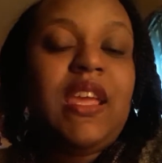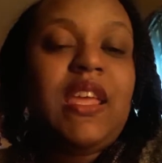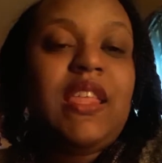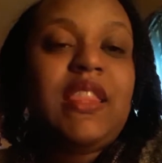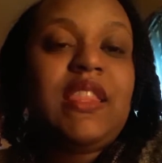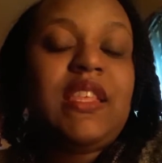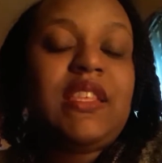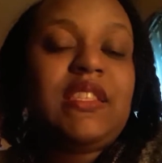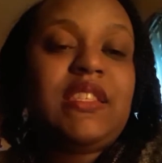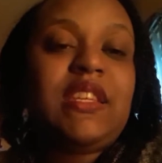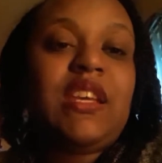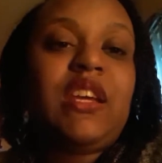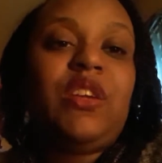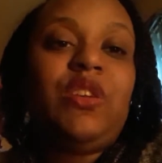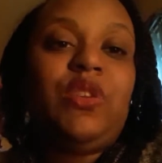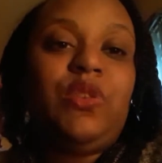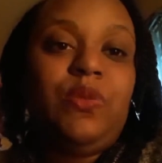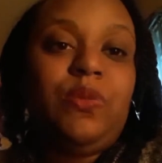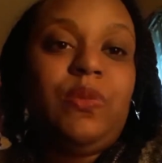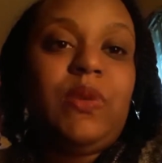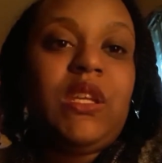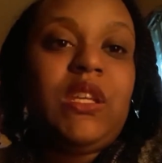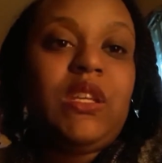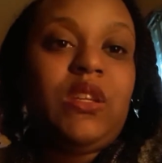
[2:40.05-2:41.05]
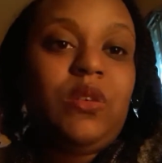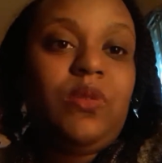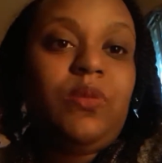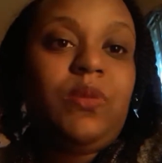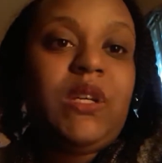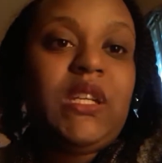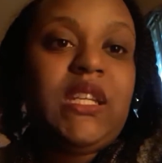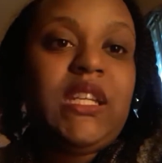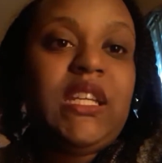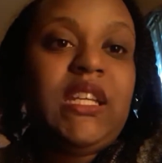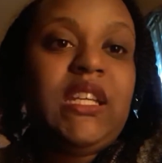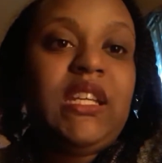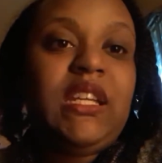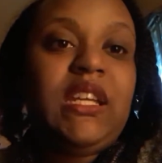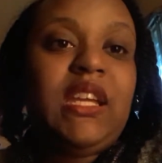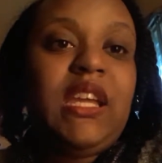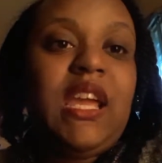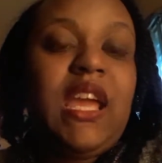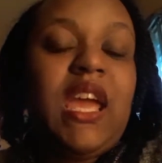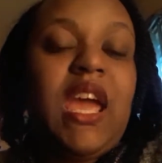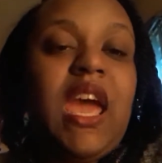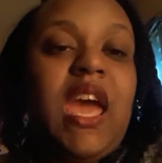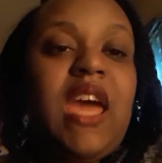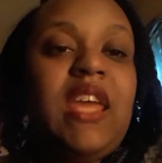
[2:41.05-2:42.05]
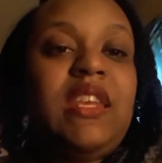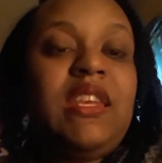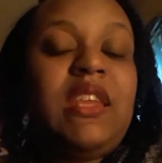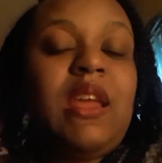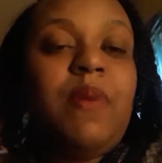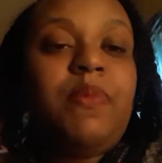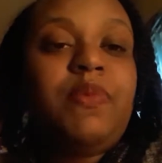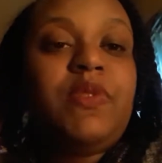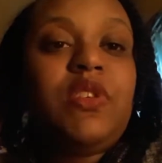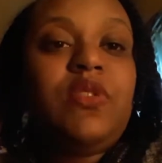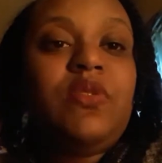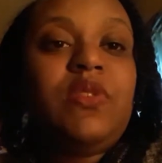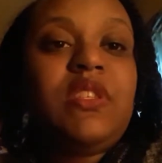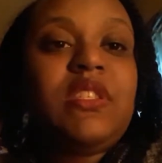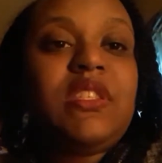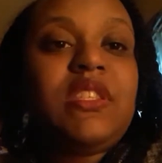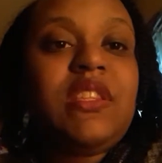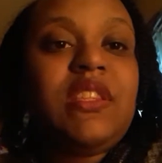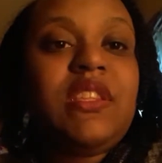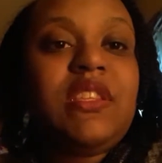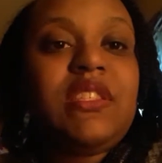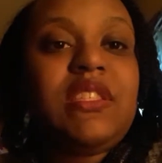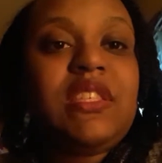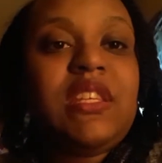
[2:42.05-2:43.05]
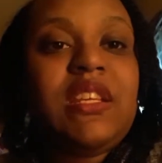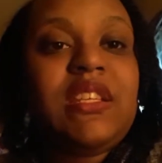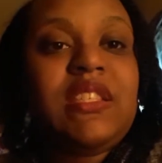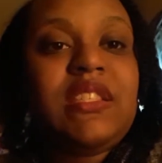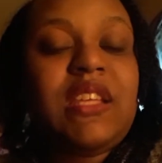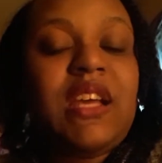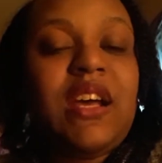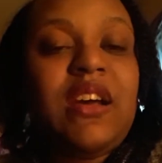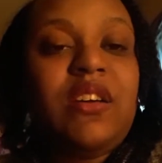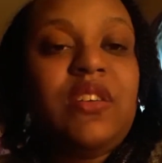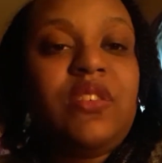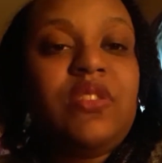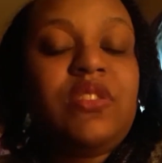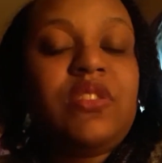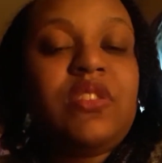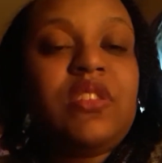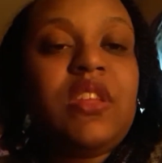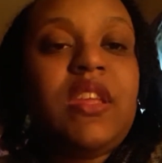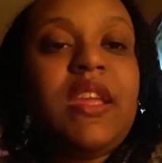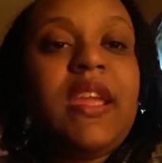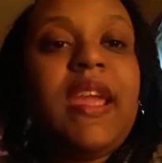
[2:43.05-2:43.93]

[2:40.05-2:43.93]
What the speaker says: That's how you make your money. And Neptune is in the 6th house,